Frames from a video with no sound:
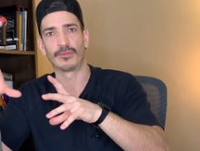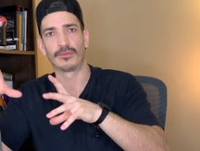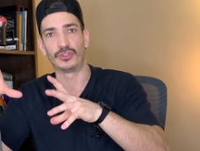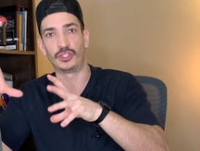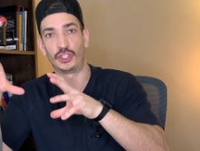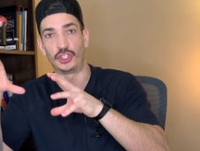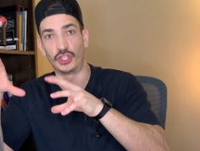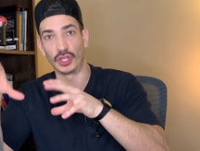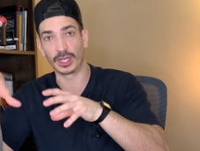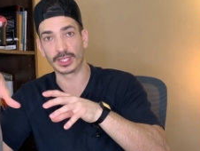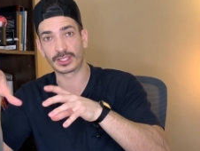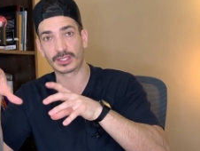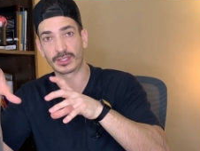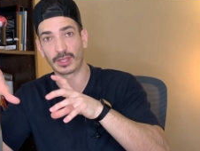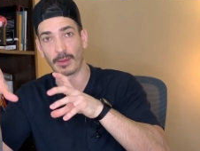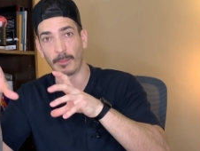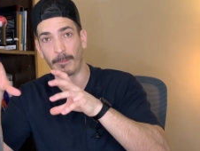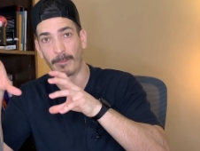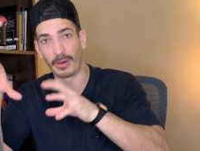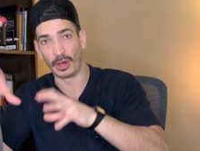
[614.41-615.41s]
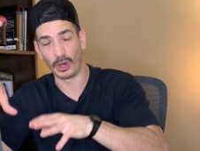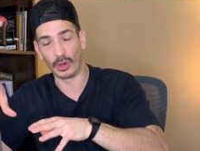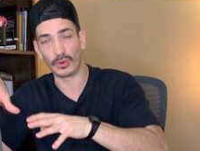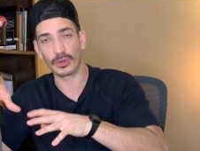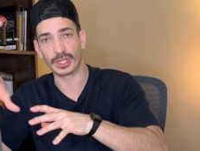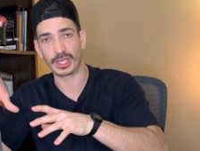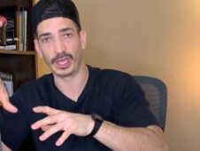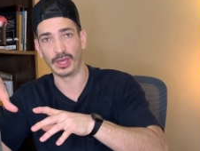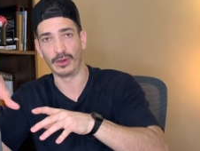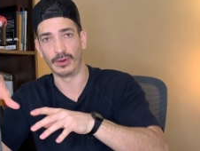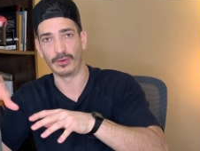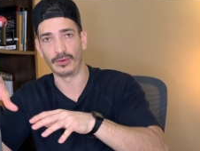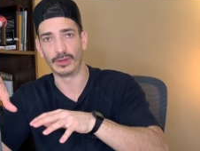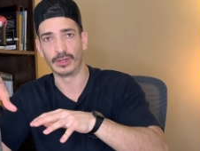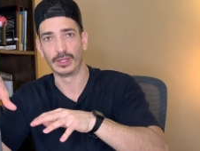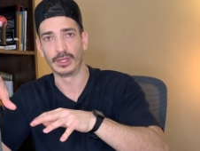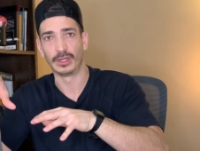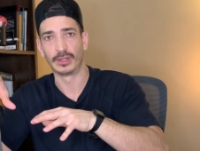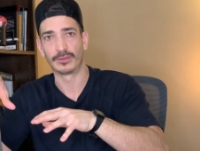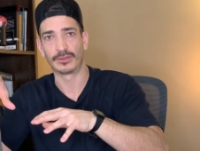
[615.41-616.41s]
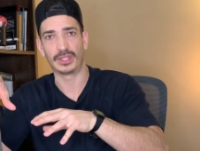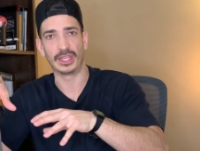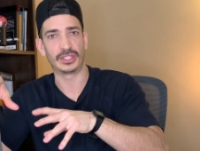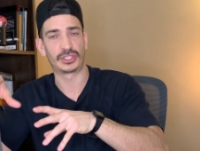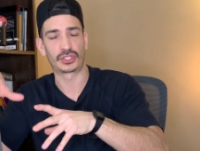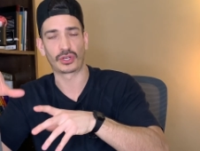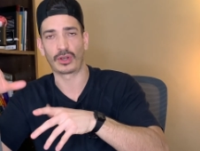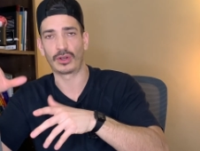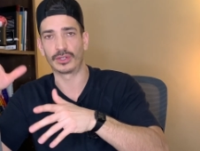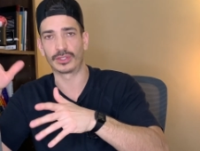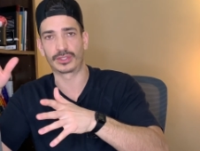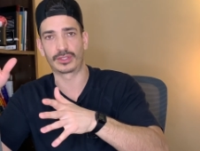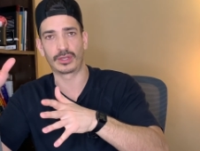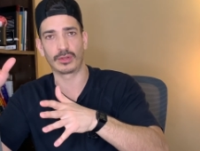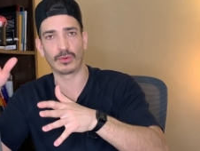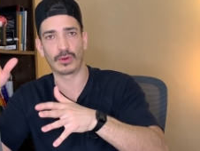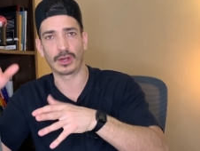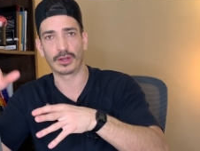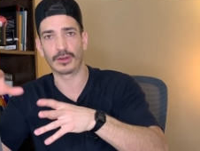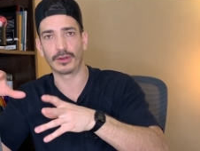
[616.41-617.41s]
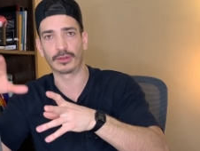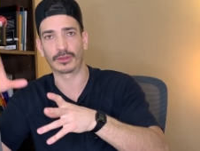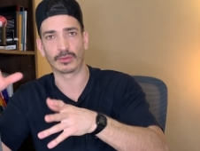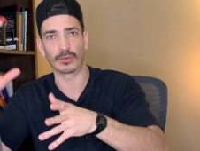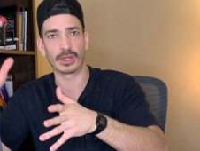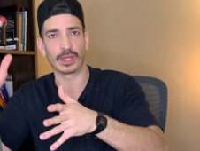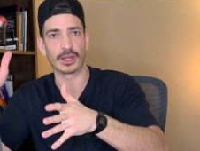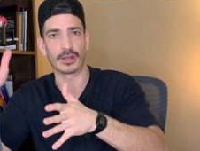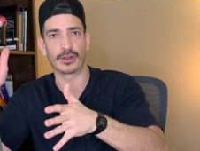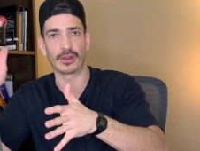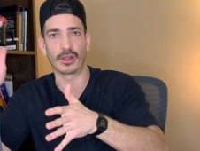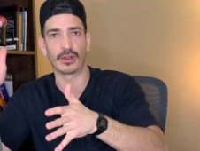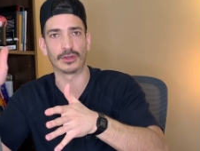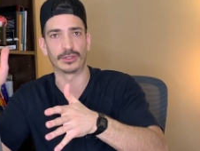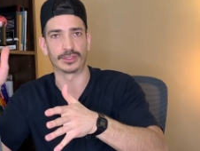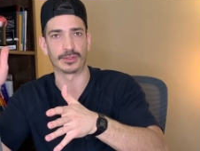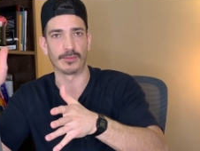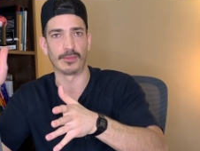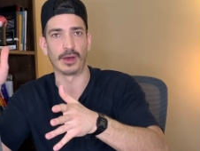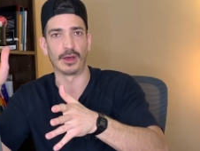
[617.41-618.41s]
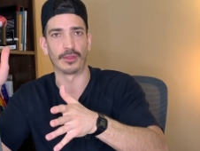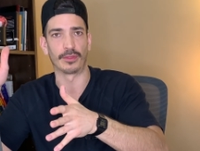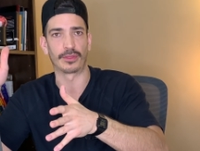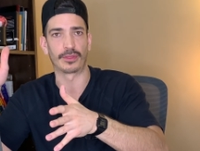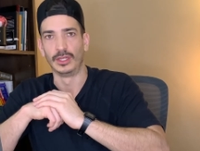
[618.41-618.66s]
just Podio, that charge $200, $300 a month.